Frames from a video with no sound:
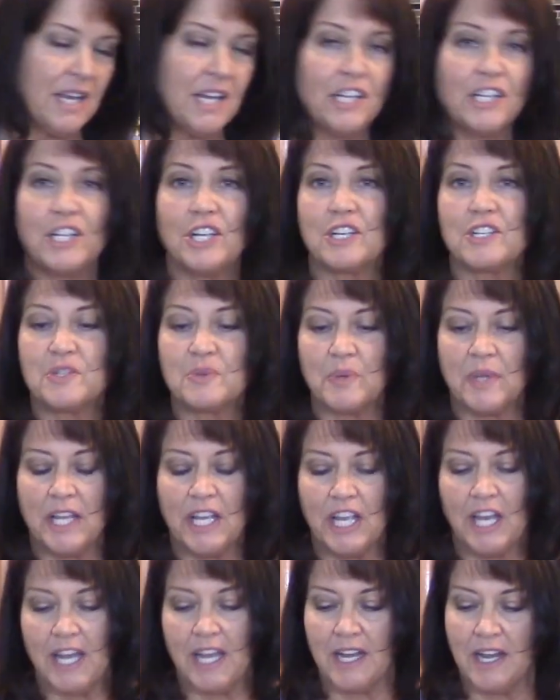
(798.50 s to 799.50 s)
Looks really
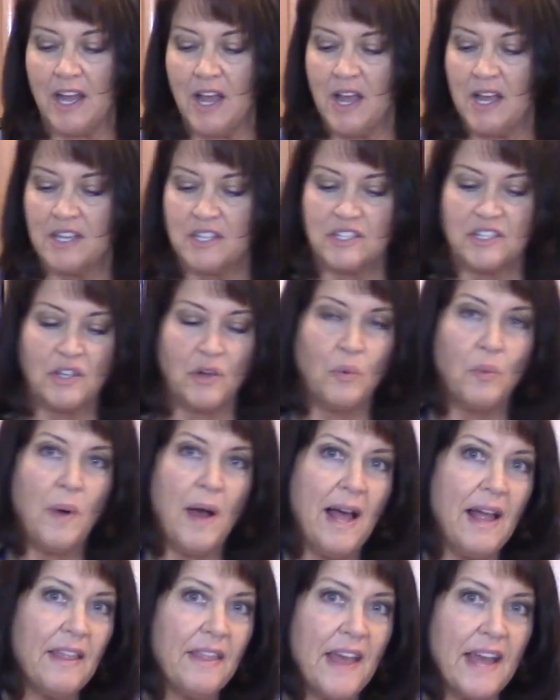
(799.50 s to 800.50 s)
good. So
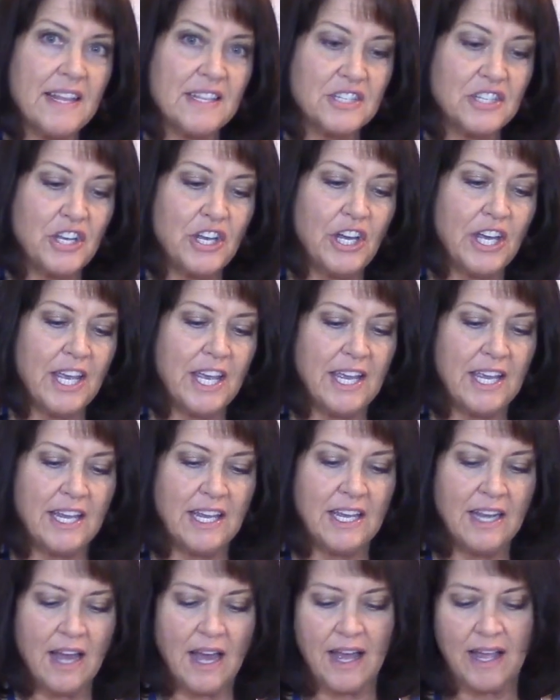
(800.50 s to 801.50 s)
while that's
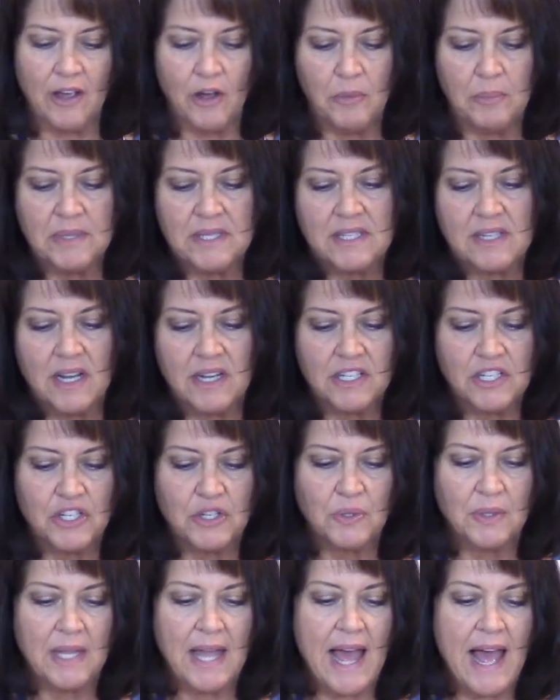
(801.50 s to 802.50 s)
cooking, I hope it's not
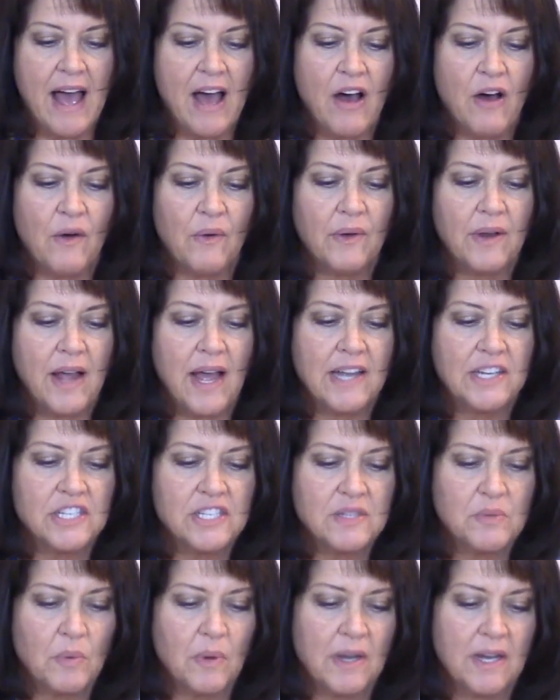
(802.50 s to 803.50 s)
too loud, I
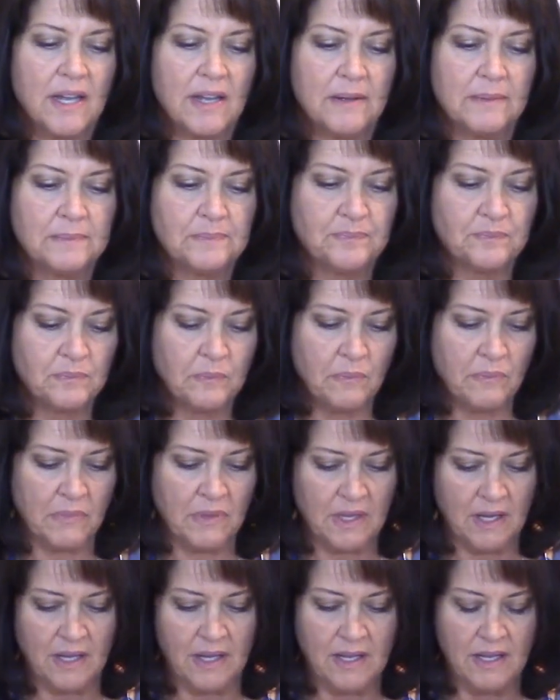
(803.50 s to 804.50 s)
just want
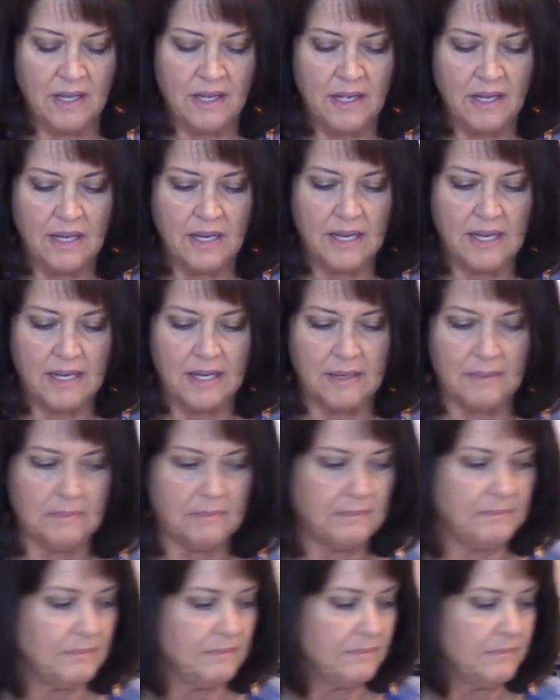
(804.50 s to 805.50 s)

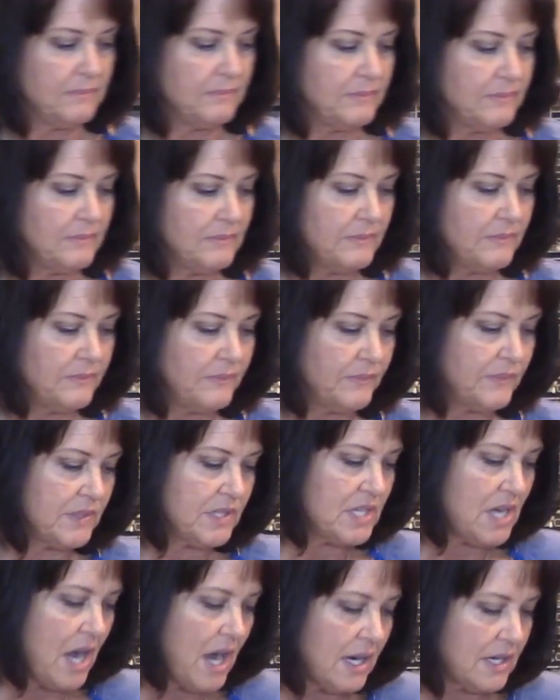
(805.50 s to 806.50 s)
to
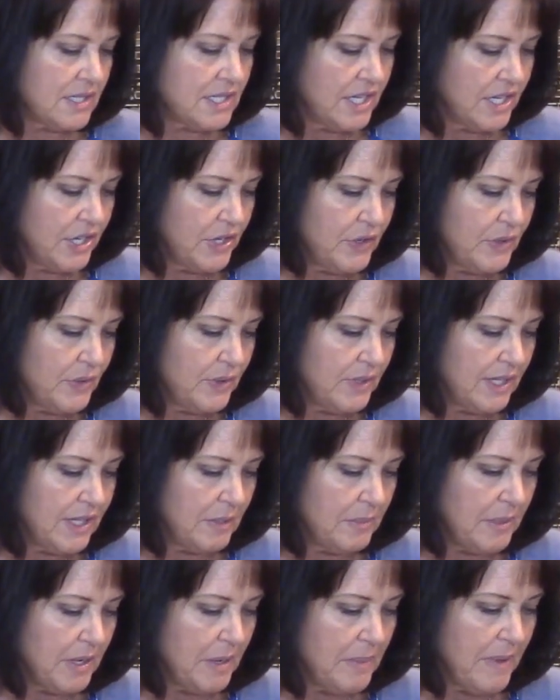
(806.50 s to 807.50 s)
talk to you a
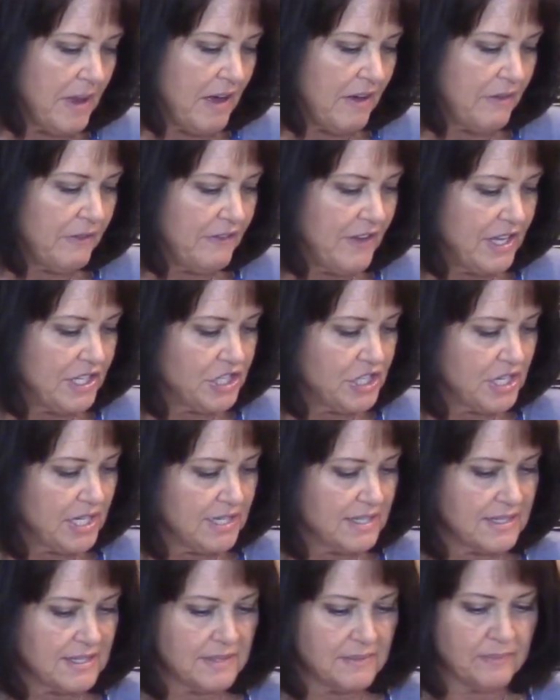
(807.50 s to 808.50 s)
little bit about
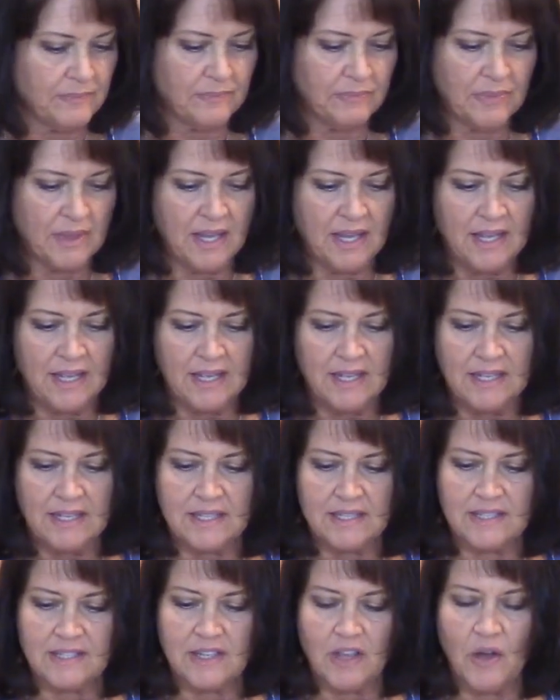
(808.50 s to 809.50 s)
veggies.
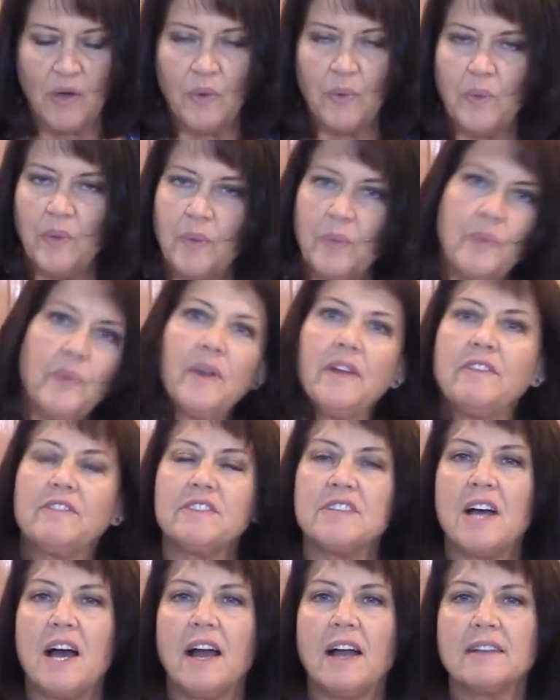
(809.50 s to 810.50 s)
So we've
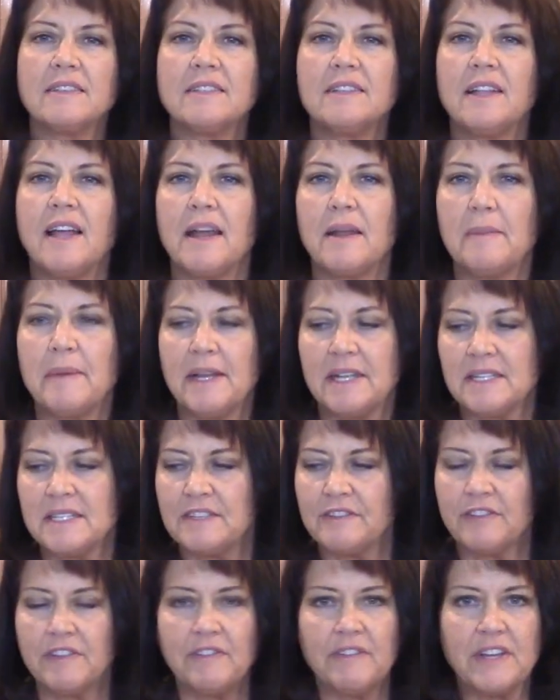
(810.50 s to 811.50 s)
talked a lot about
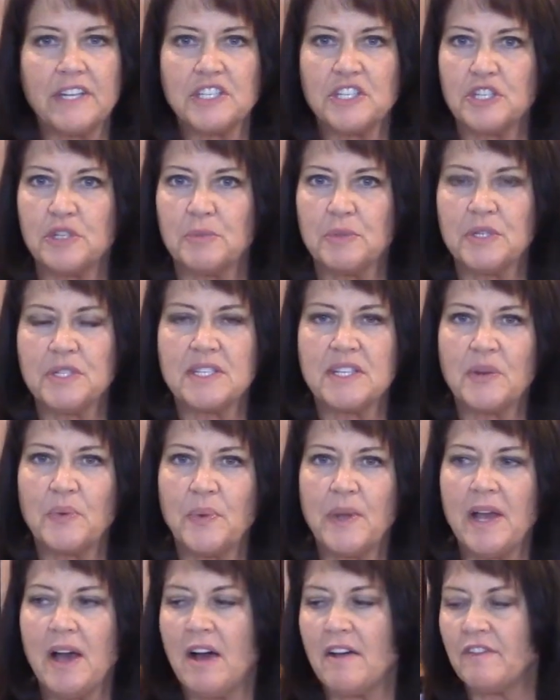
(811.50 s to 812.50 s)
different vegetables that
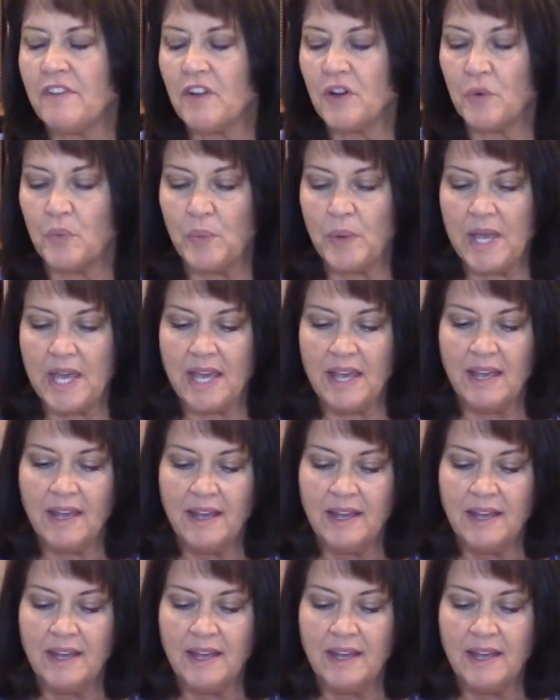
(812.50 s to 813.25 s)
we offer. We